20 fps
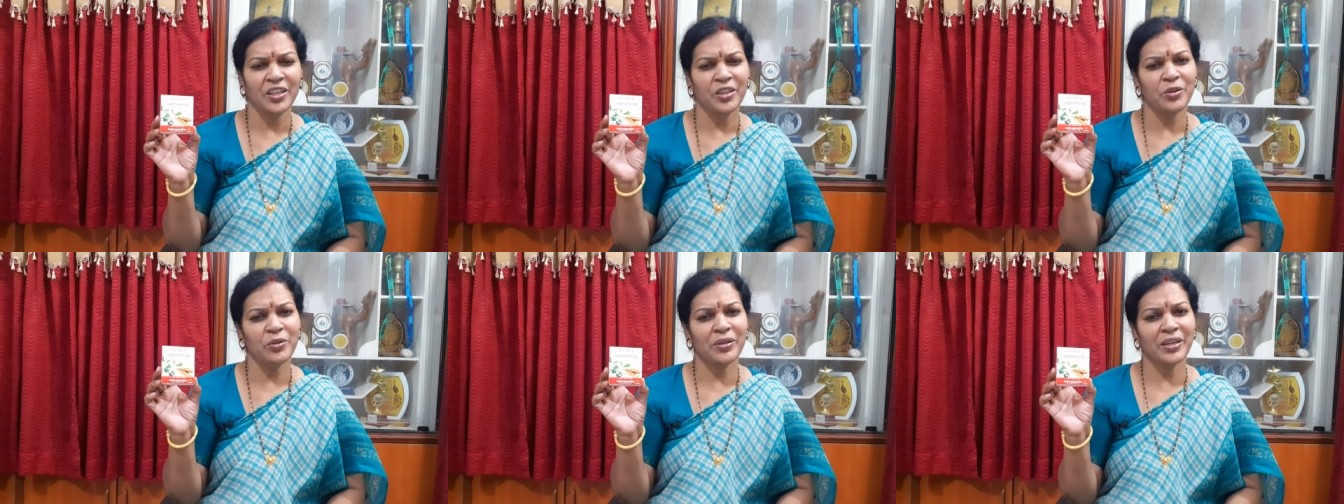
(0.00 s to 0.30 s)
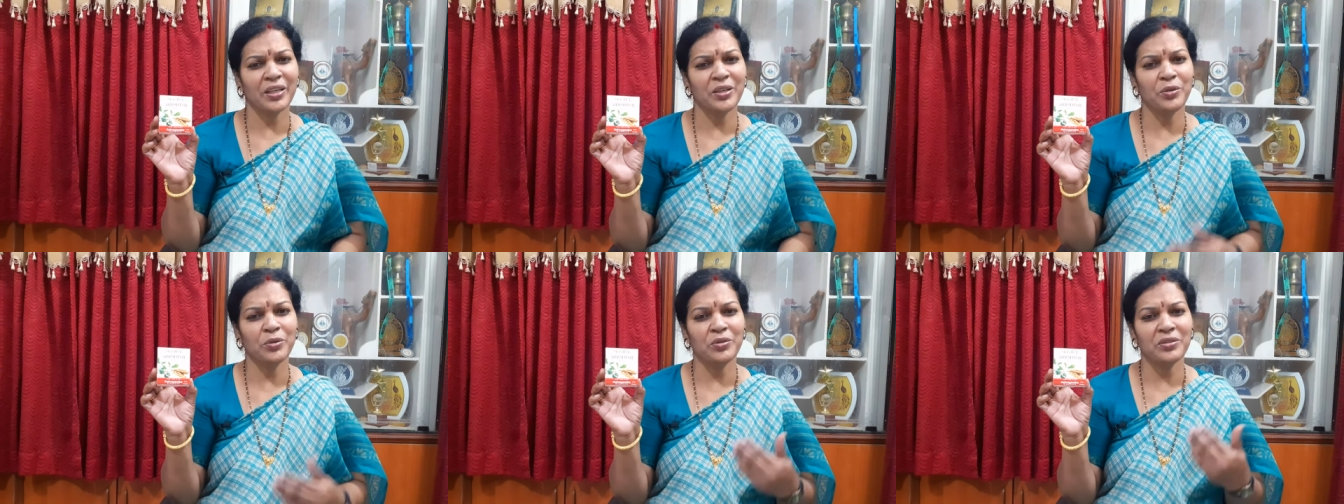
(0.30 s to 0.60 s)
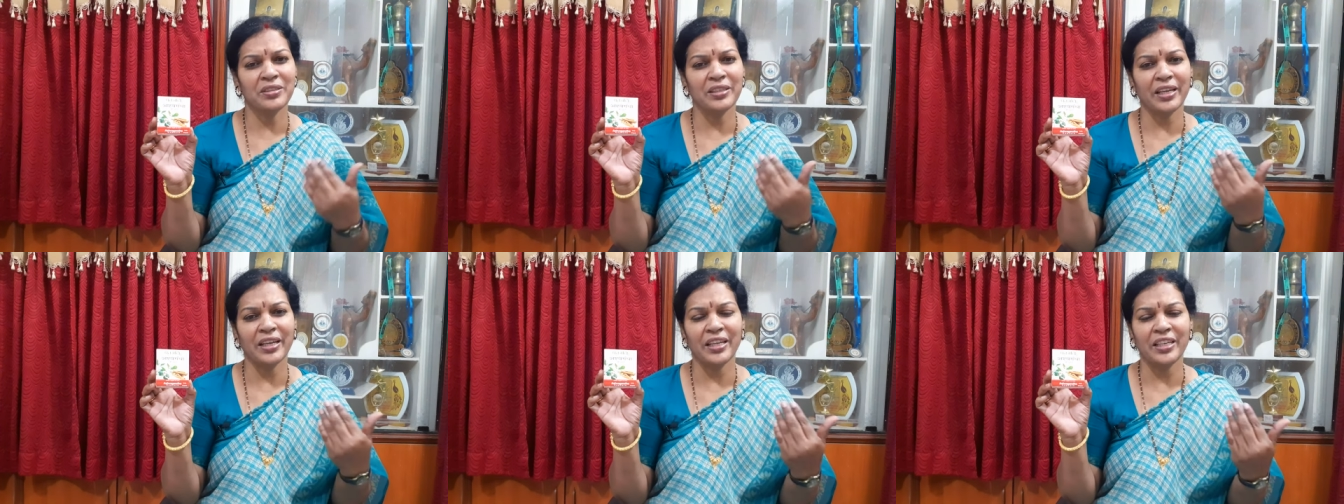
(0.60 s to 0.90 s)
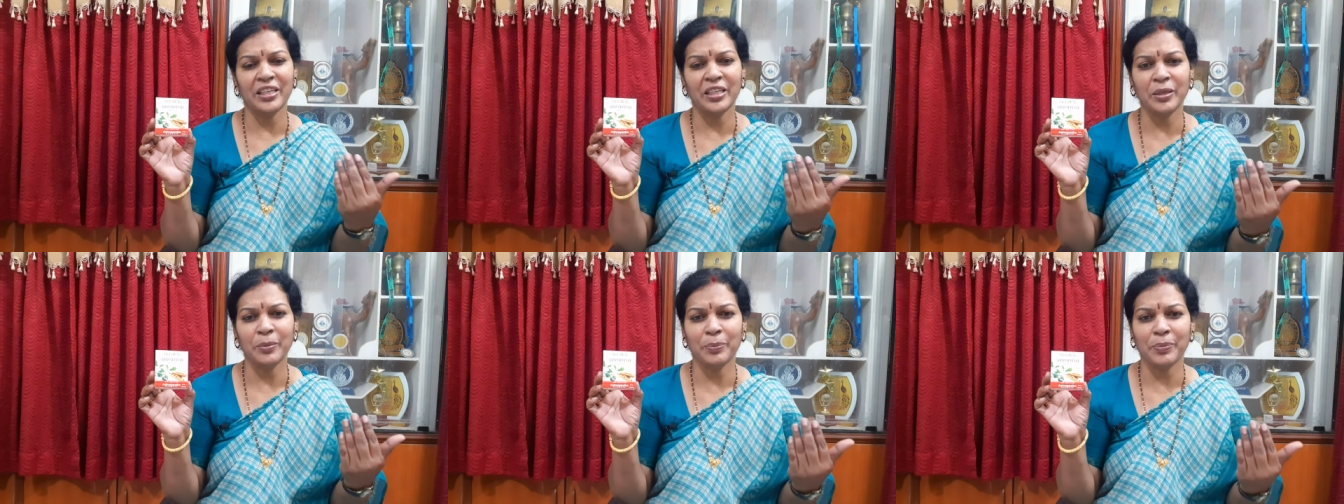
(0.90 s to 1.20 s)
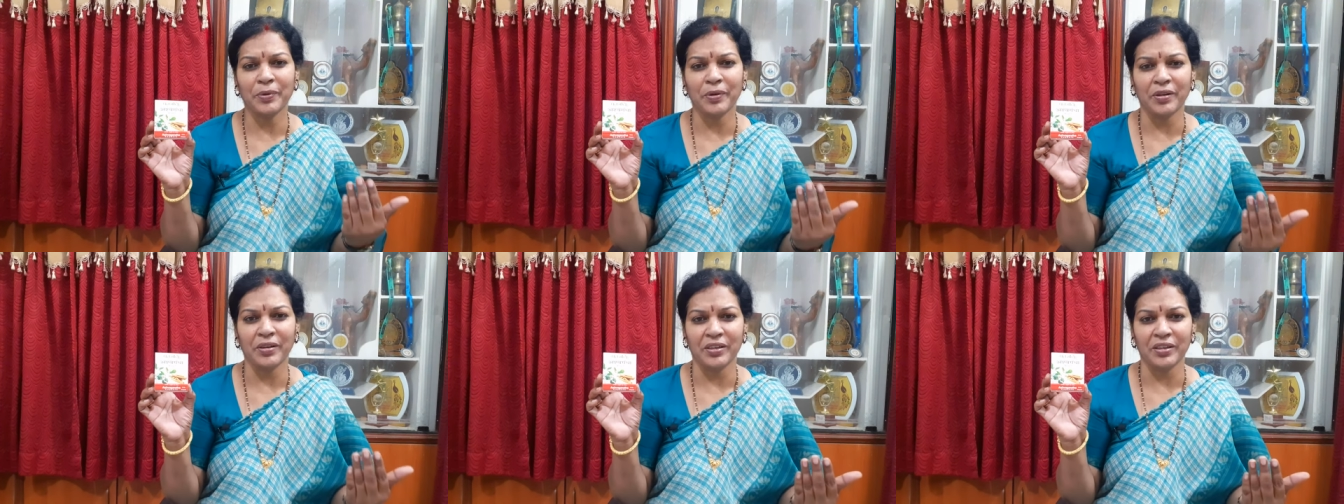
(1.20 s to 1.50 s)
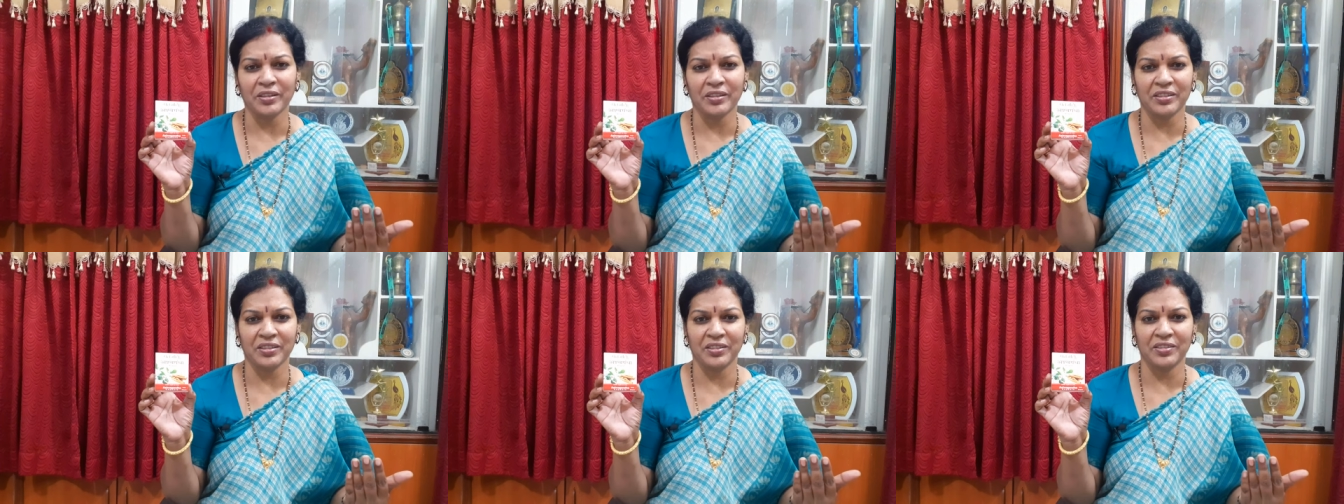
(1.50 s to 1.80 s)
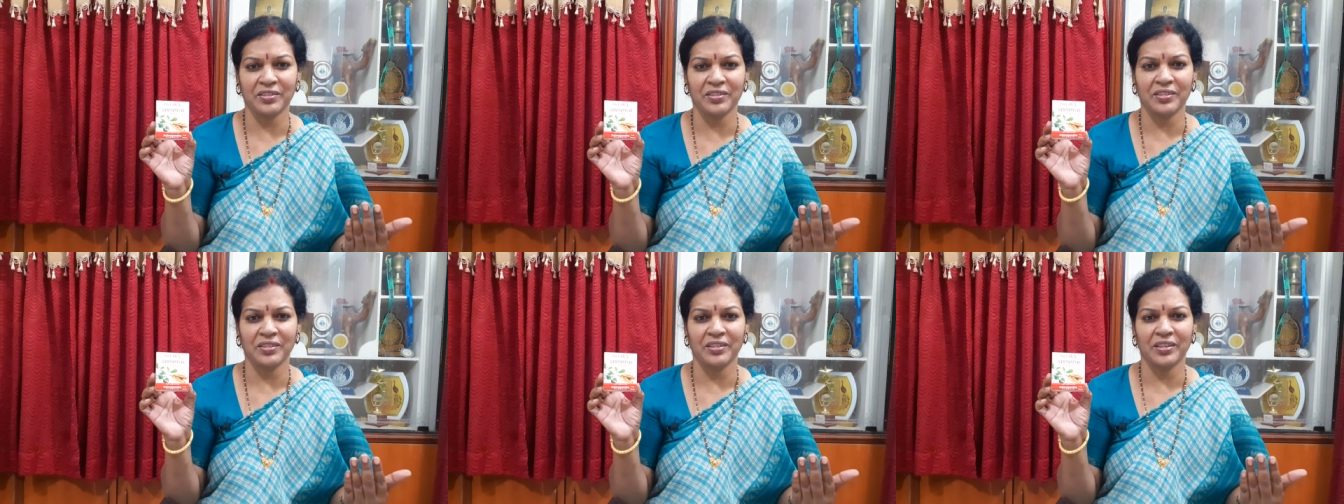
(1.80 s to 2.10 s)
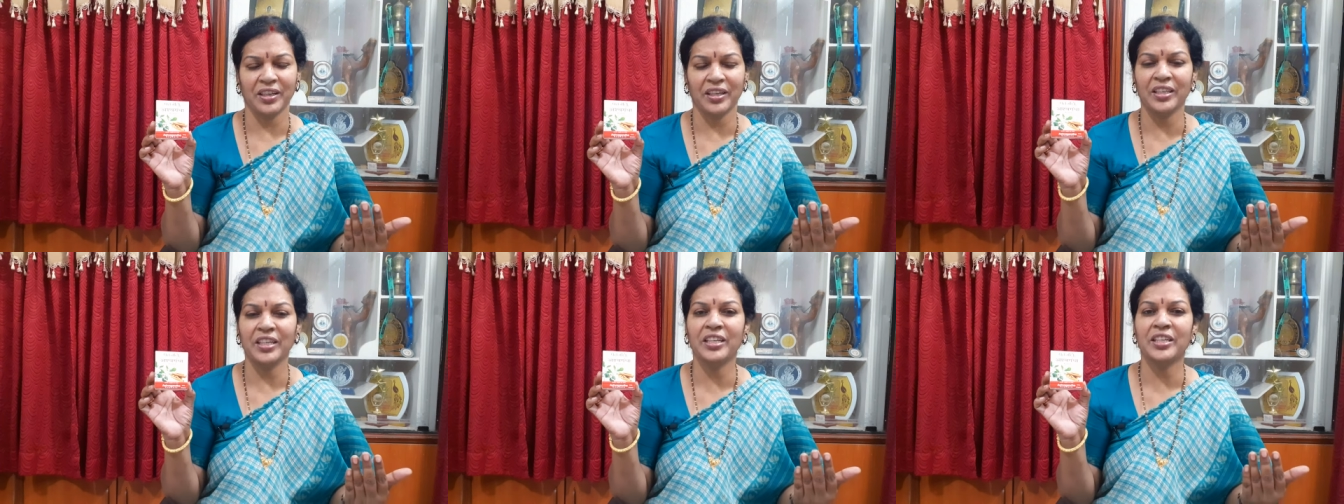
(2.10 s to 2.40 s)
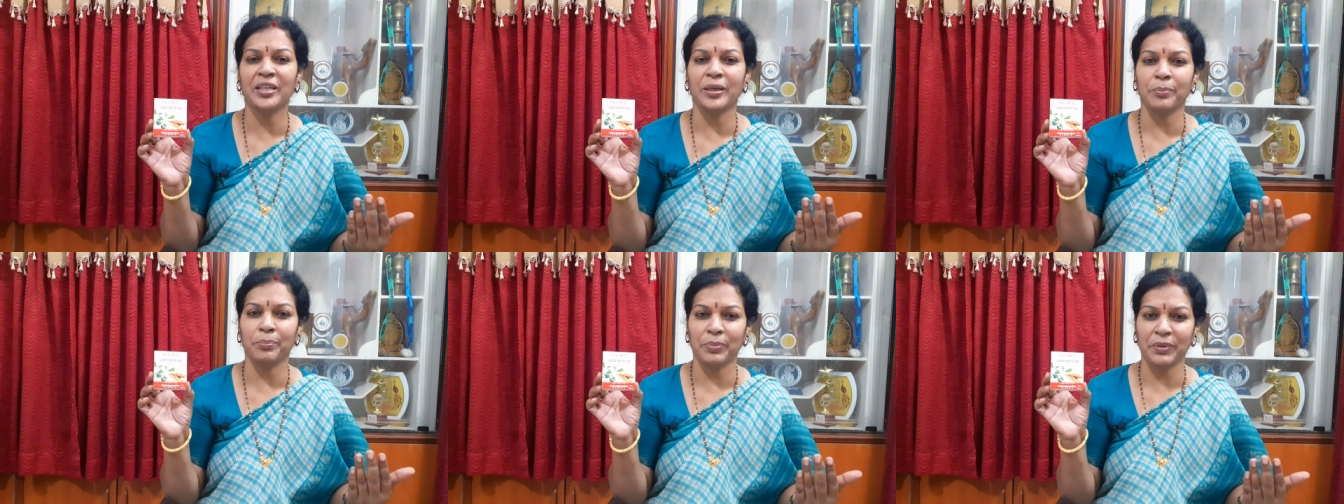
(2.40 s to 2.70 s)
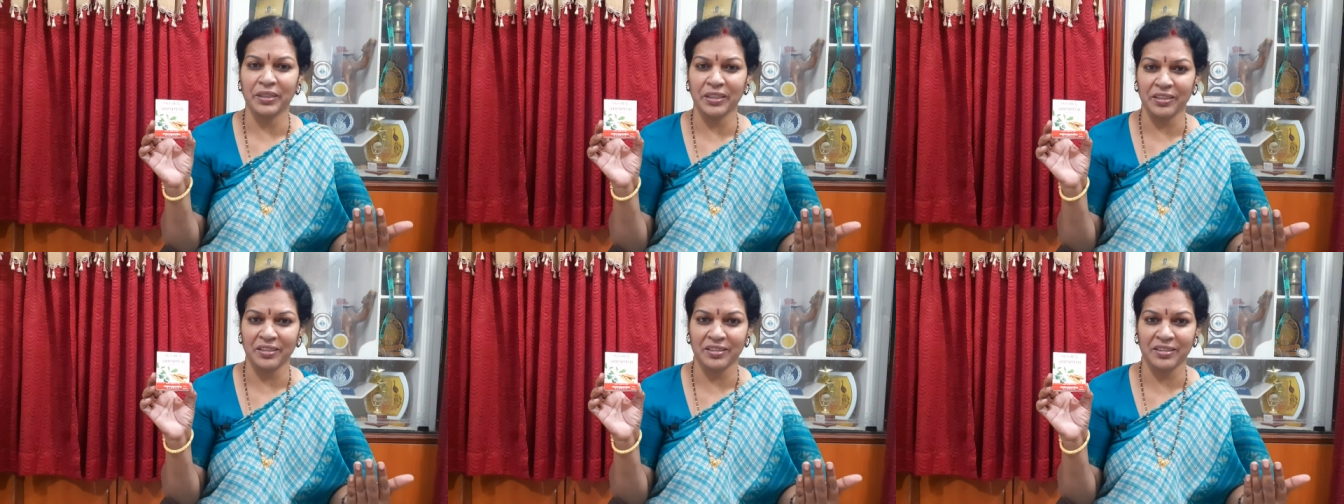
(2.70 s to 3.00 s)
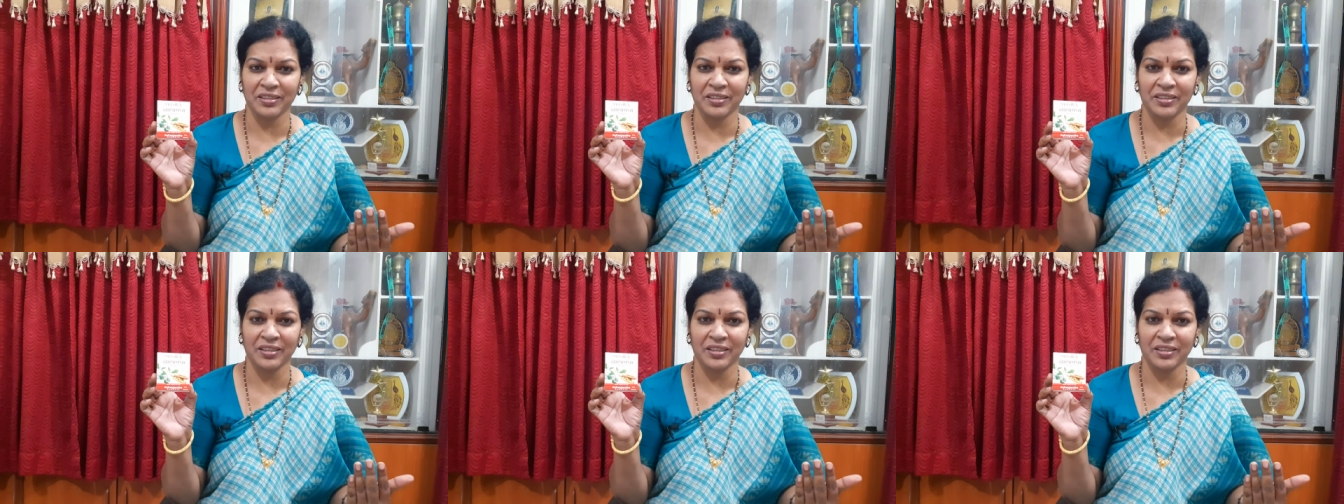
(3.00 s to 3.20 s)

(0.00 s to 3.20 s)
You can use any product, any companies